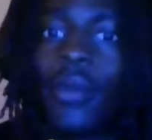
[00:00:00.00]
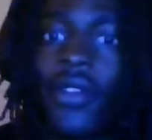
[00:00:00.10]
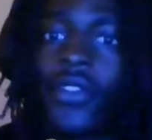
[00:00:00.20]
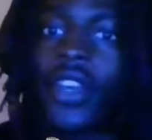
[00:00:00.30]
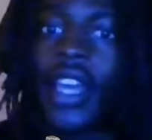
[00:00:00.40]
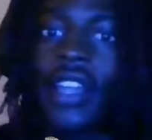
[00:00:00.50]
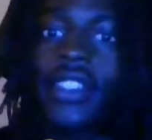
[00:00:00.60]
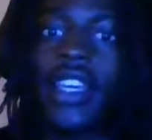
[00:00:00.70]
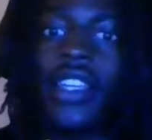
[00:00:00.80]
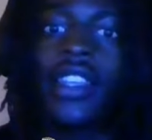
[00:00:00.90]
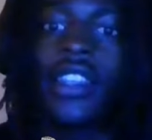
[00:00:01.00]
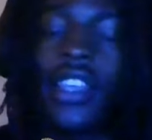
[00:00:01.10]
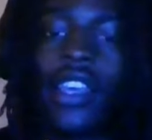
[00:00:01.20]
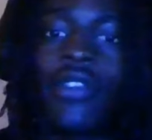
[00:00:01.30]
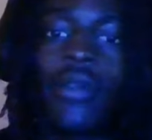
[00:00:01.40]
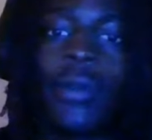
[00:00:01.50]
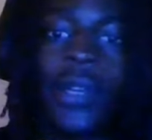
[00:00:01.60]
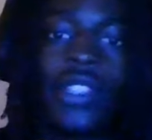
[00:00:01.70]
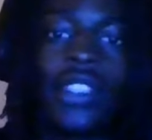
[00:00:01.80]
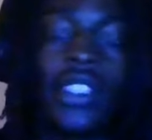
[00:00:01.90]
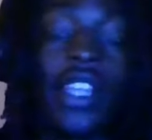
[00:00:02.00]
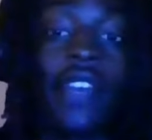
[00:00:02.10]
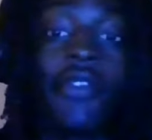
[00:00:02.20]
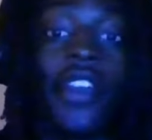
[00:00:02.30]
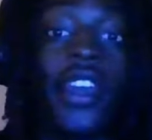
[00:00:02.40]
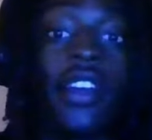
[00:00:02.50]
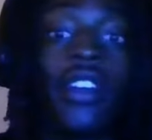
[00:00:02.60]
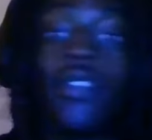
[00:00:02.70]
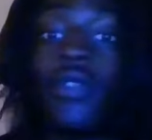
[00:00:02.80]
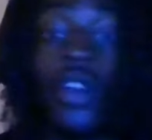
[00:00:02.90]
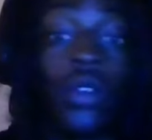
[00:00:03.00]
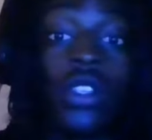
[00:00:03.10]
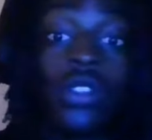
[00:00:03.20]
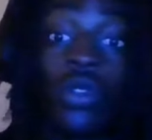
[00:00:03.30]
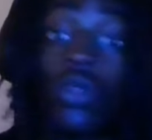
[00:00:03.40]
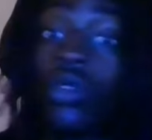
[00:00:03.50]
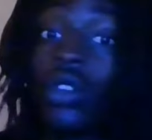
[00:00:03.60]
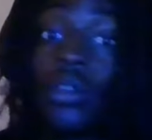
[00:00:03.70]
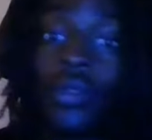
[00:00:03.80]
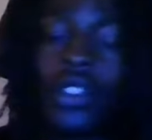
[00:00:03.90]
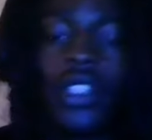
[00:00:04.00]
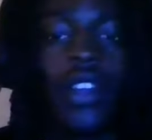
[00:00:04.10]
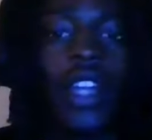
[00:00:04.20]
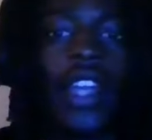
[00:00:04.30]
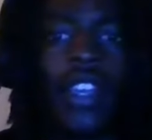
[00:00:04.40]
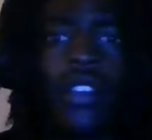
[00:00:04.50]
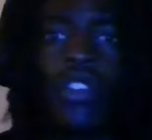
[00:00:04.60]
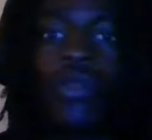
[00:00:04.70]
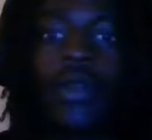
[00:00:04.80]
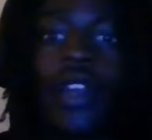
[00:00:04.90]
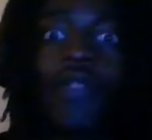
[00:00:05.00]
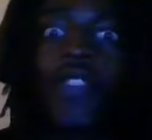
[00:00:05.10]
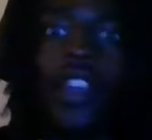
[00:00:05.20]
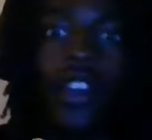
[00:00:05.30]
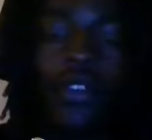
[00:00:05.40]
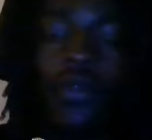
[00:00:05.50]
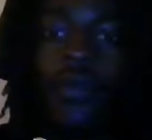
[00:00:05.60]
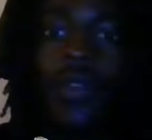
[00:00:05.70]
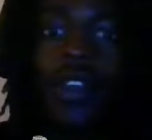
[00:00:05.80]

but from the outside looking in, from a person that's not a fan of Jokic or LeBron, I like Jokic, I'm not a fan of him